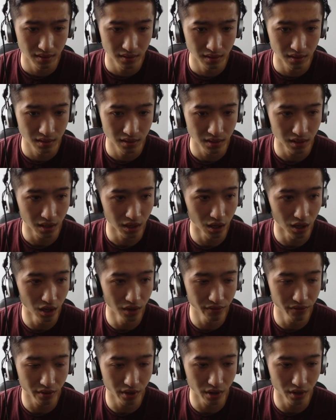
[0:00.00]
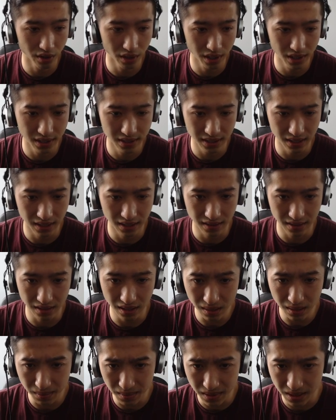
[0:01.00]
So overall you can see the
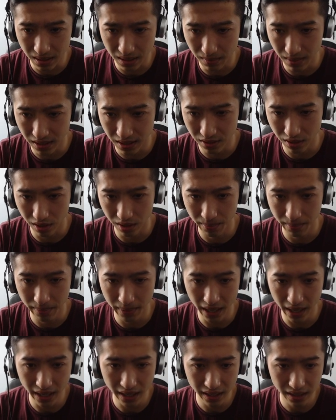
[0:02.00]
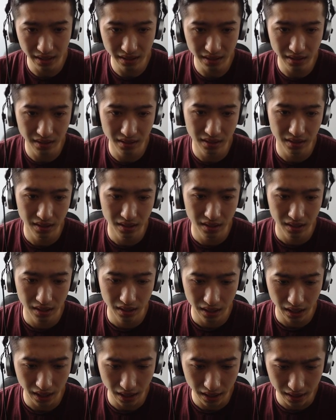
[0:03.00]
dip, similar sort of pattern,
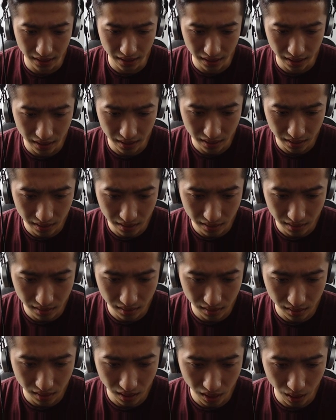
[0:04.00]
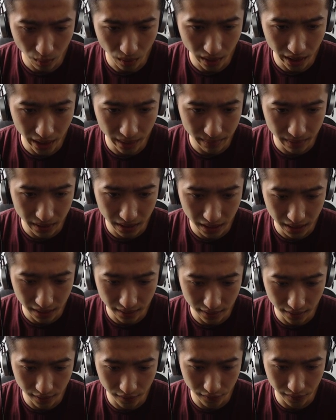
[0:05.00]
and then what happened here,
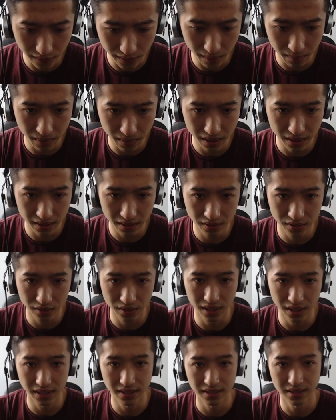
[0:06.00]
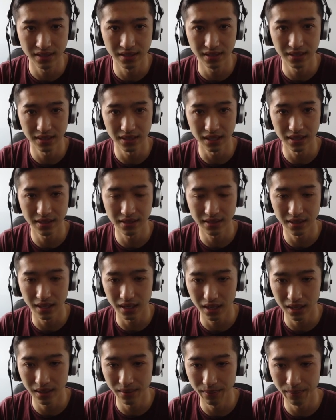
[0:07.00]
November
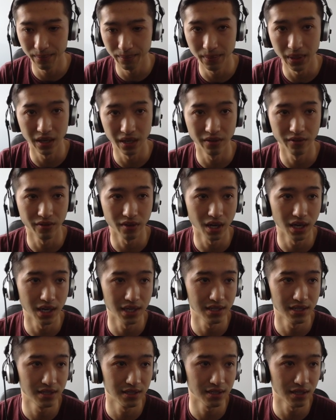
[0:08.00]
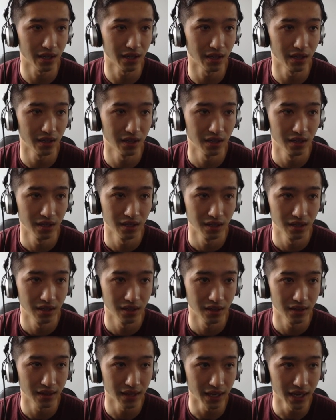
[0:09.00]
2016, big rise. So
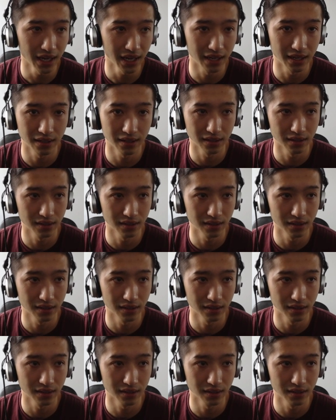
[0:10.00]
that